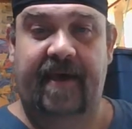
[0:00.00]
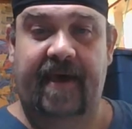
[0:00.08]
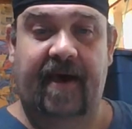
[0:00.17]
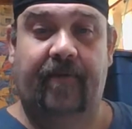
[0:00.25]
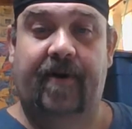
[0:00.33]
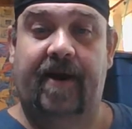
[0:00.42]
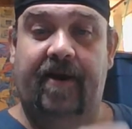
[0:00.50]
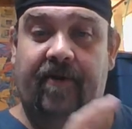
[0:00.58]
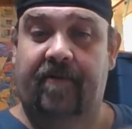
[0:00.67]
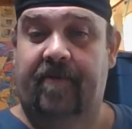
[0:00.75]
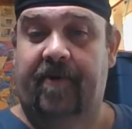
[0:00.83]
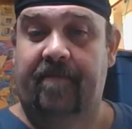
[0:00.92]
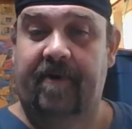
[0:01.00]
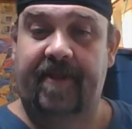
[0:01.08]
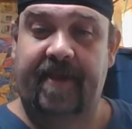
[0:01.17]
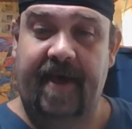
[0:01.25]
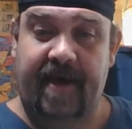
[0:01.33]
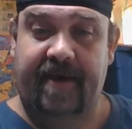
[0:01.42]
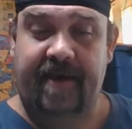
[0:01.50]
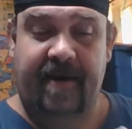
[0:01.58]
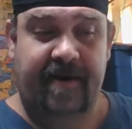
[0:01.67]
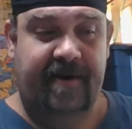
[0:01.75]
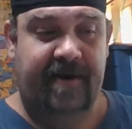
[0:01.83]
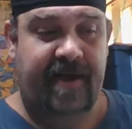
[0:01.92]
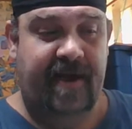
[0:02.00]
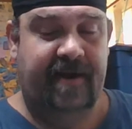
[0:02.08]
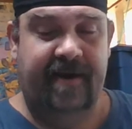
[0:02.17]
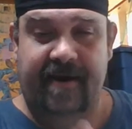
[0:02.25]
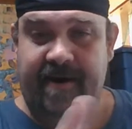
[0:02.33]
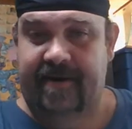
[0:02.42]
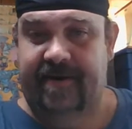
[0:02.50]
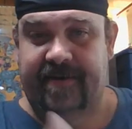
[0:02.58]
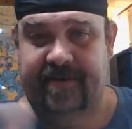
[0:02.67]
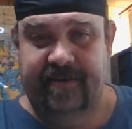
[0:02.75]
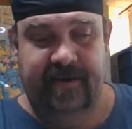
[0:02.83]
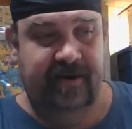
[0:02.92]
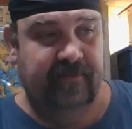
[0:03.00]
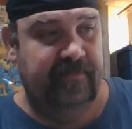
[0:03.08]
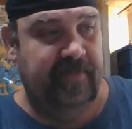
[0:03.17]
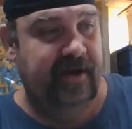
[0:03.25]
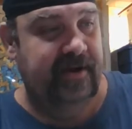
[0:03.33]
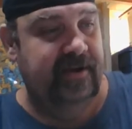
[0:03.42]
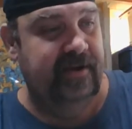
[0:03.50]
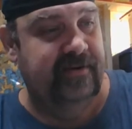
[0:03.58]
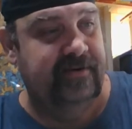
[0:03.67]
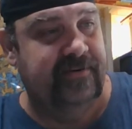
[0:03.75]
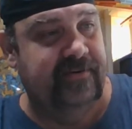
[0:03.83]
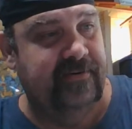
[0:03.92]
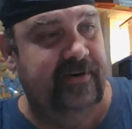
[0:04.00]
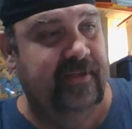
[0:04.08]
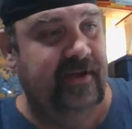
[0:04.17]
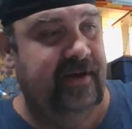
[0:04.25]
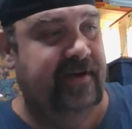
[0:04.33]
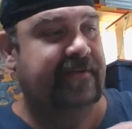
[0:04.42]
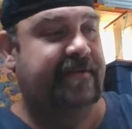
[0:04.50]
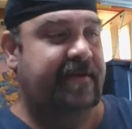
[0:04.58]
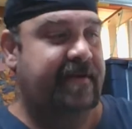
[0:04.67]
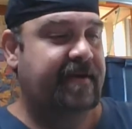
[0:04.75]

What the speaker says: hey, I want to know more about that character, so they end up buying the other storylines.